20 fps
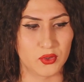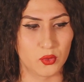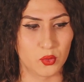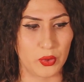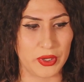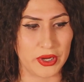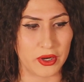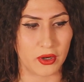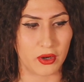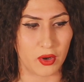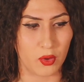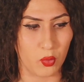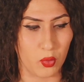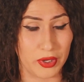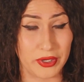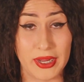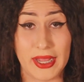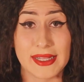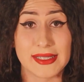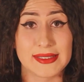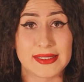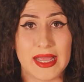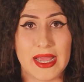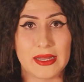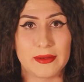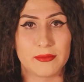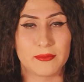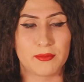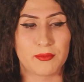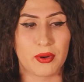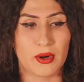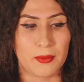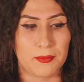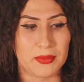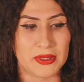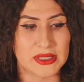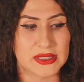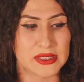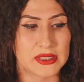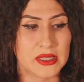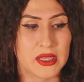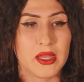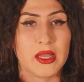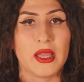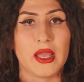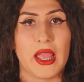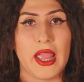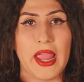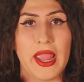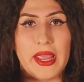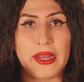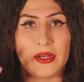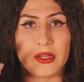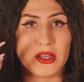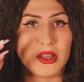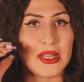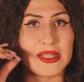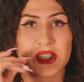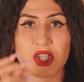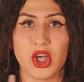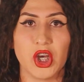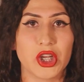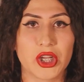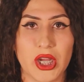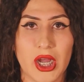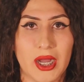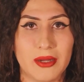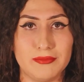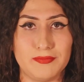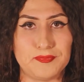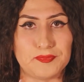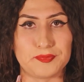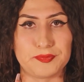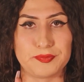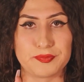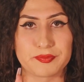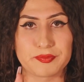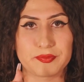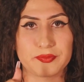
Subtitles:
we are a one-night stand purpose and let's hook up.